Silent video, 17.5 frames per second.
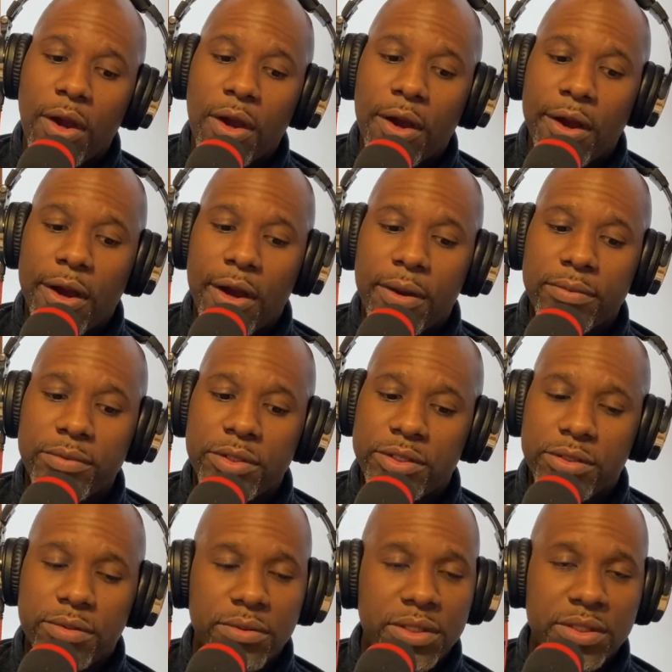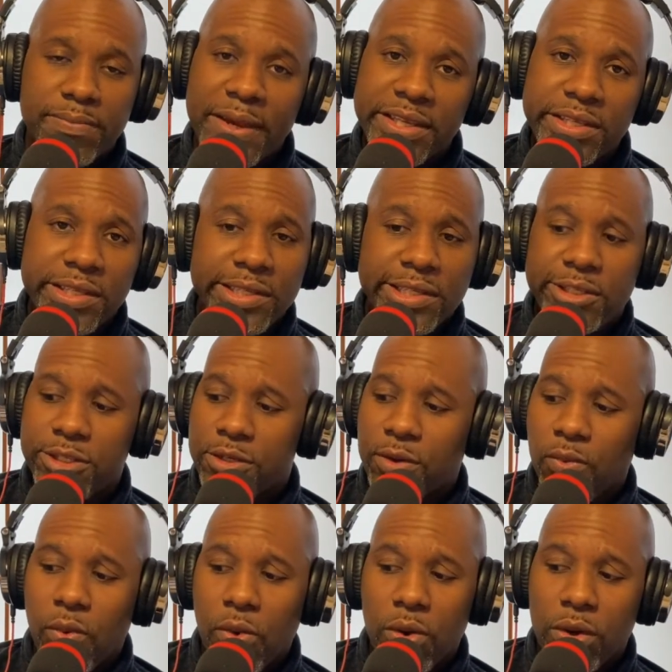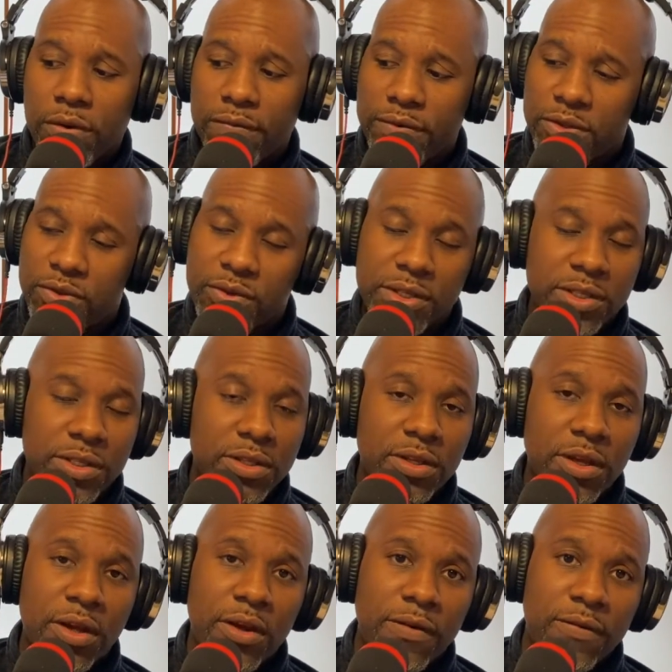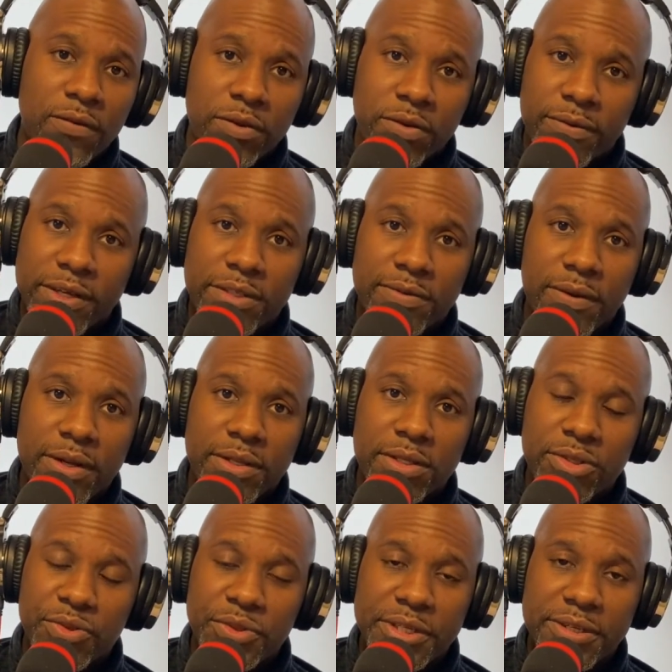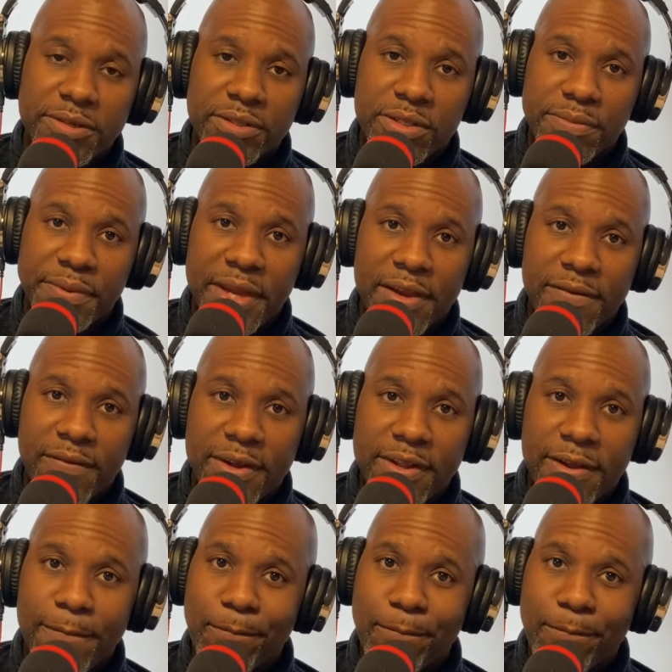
It's basically just a war of attrition for the restaurant industry here in Japan right now.